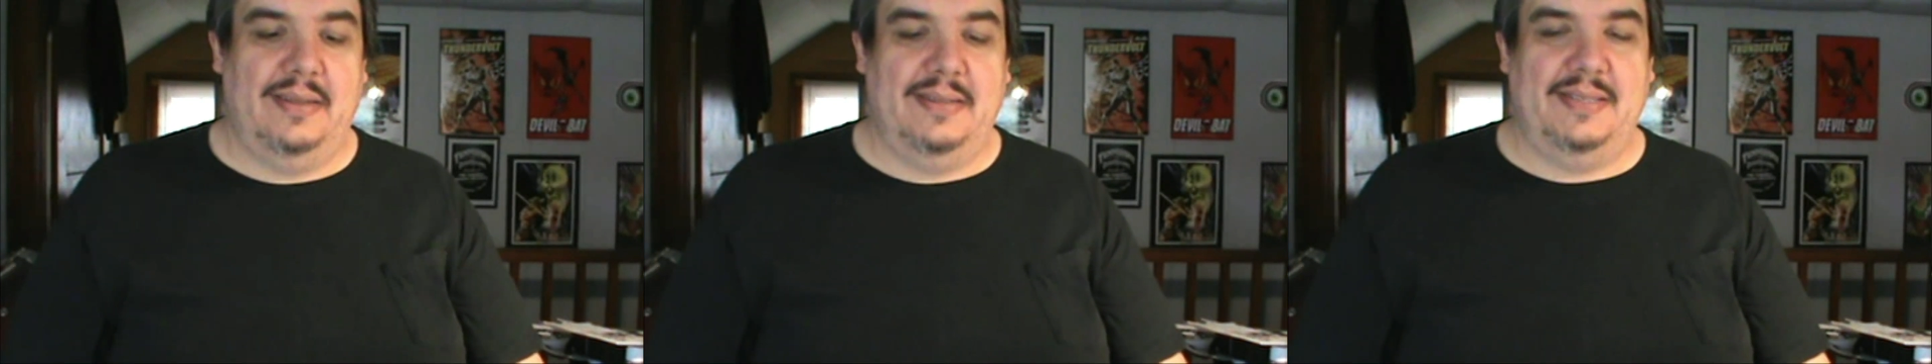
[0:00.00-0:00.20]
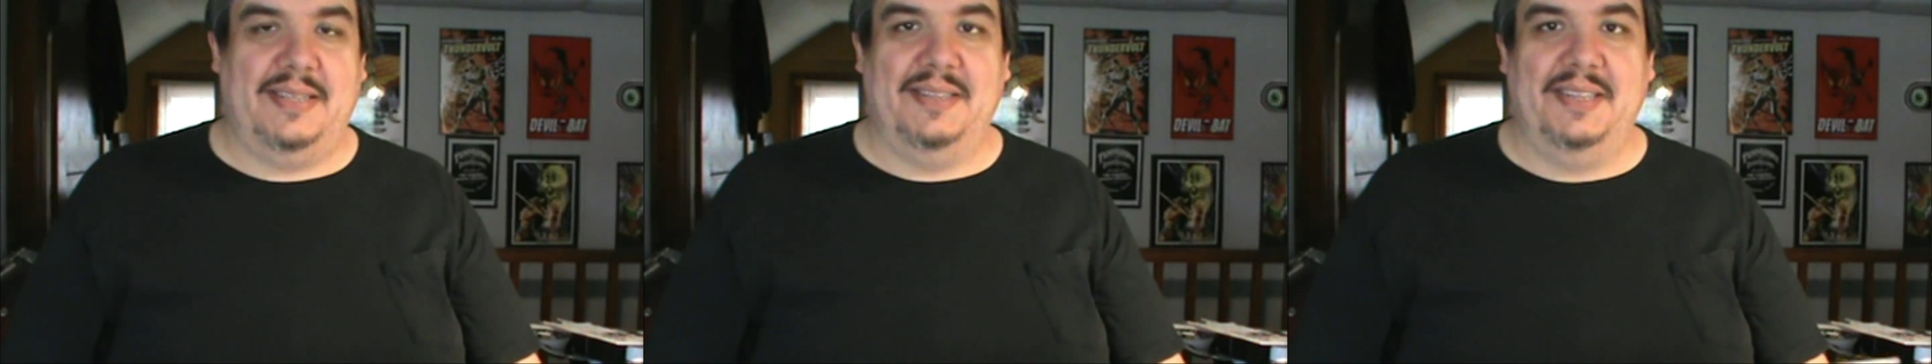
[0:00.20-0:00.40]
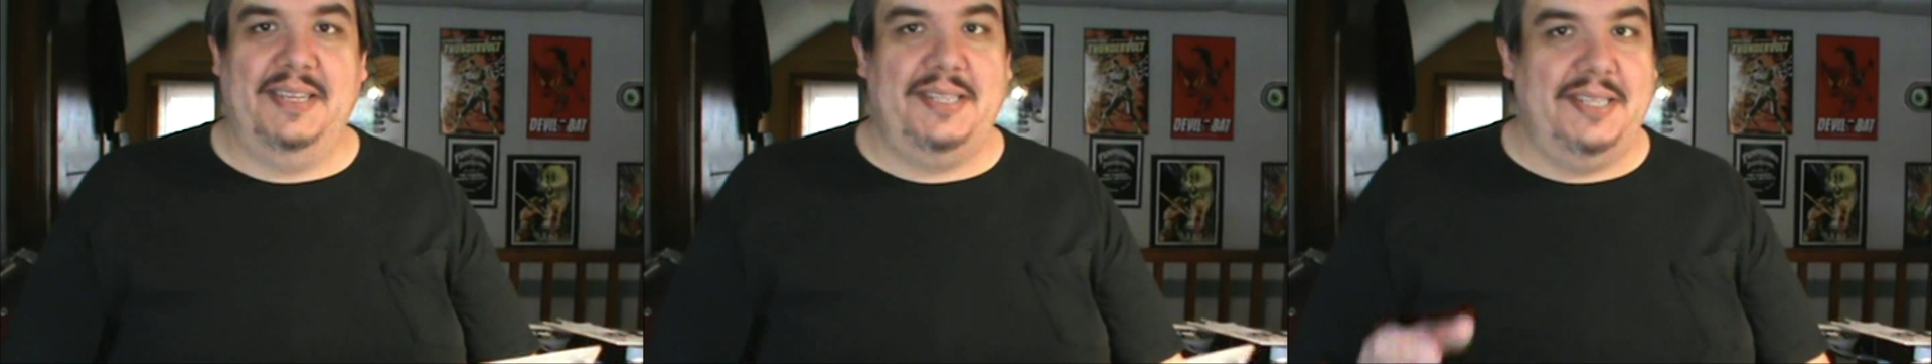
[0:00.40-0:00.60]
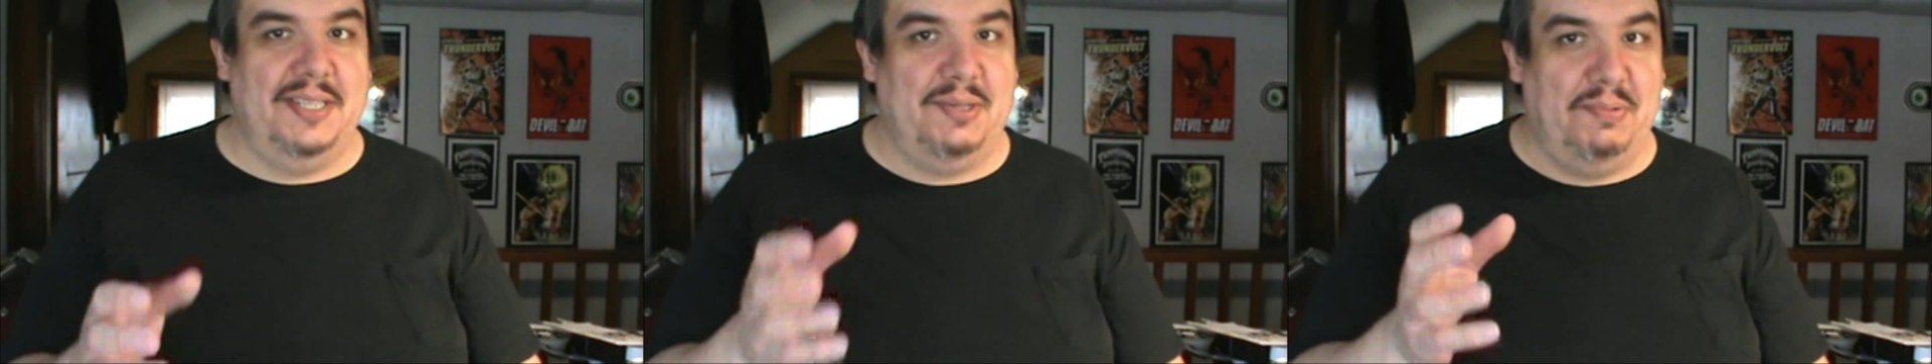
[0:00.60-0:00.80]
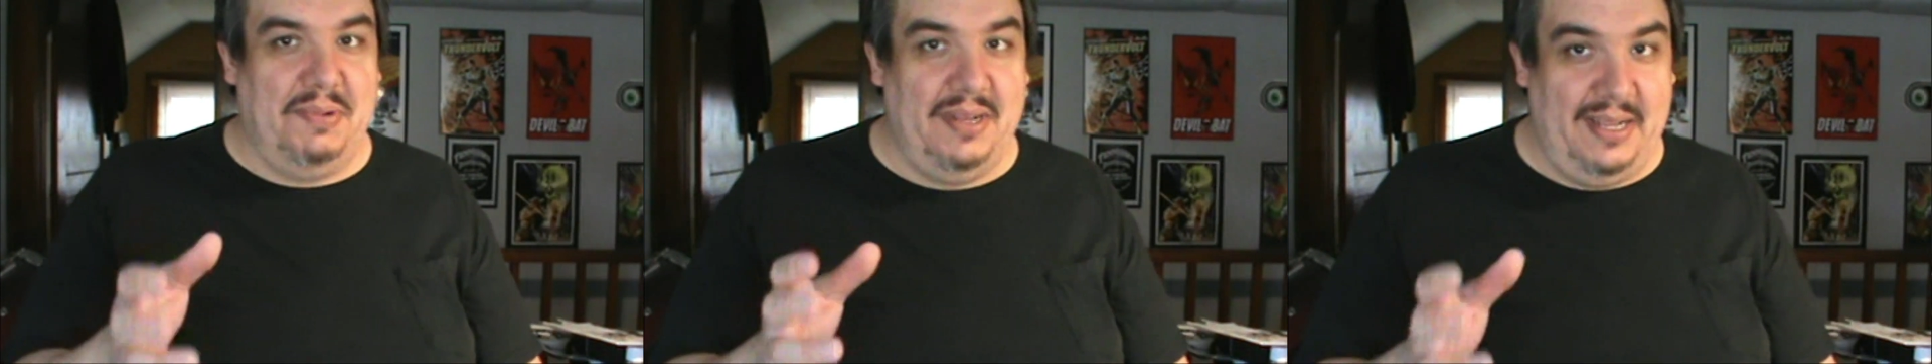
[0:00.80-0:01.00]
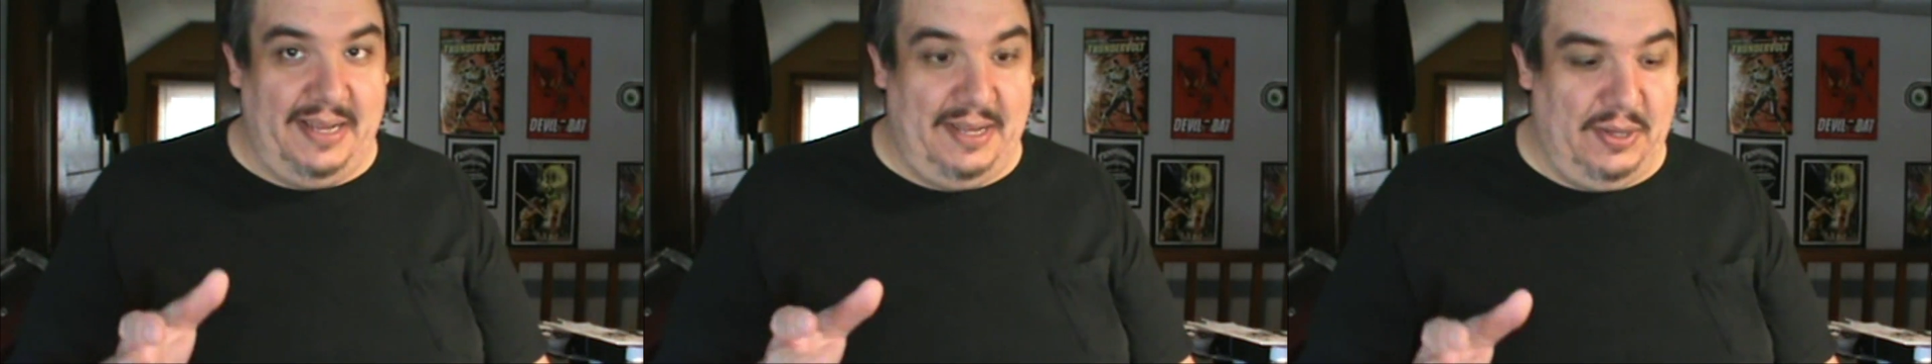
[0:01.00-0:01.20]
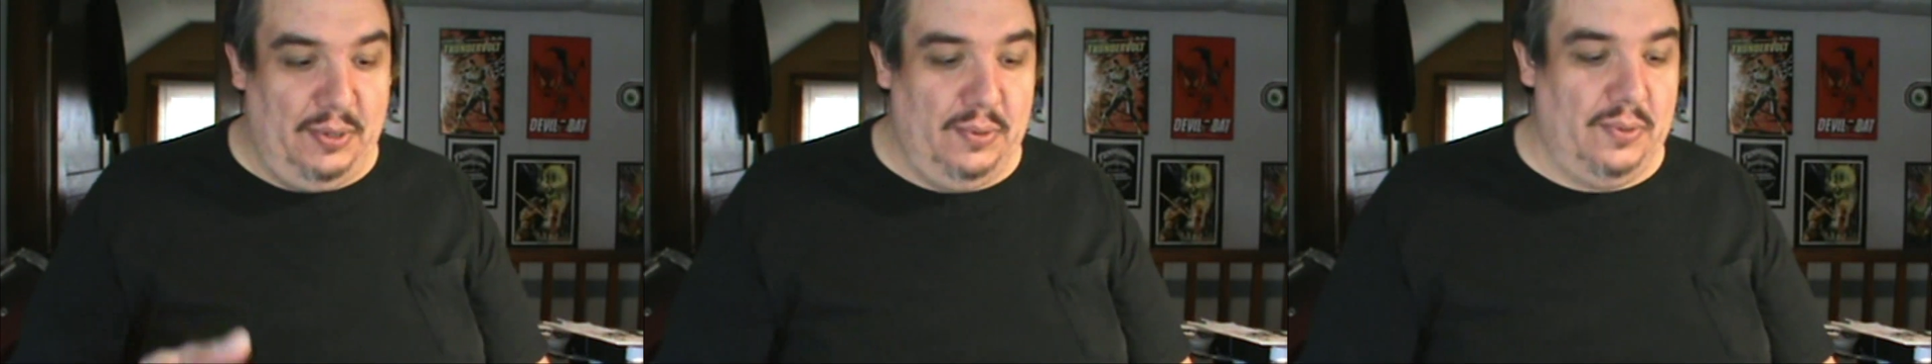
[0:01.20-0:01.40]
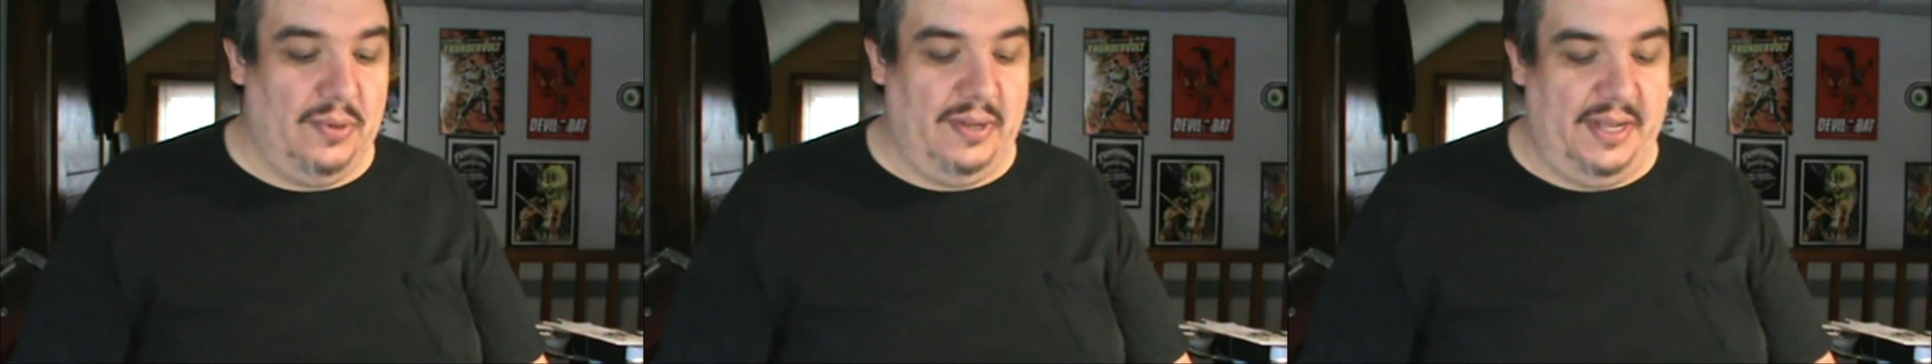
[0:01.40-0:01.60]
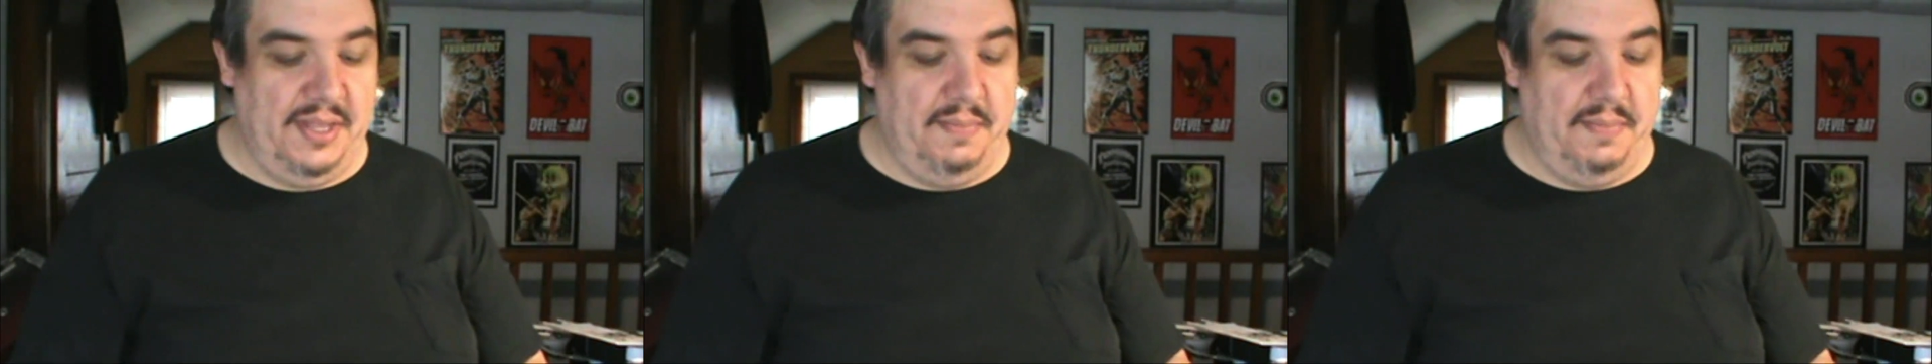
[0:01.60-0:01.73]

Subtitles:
So this is really cool,